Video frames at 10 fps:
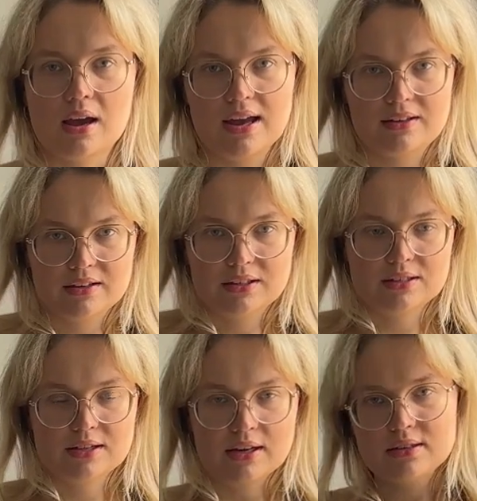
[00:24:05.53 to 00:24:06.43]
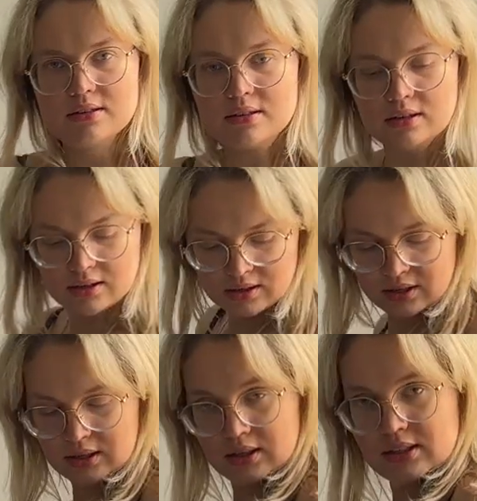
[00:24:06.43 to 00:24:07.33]
I think it's nice.
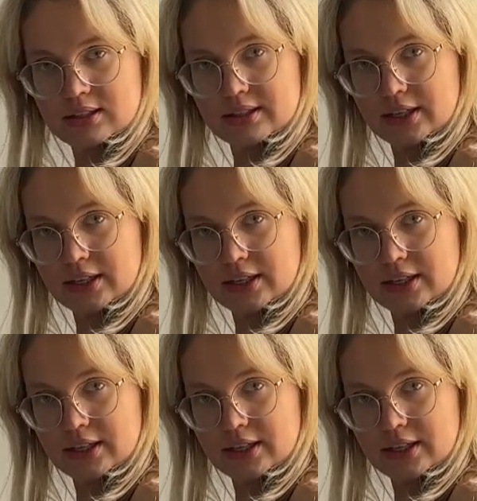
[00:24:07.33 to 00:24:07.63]
It's really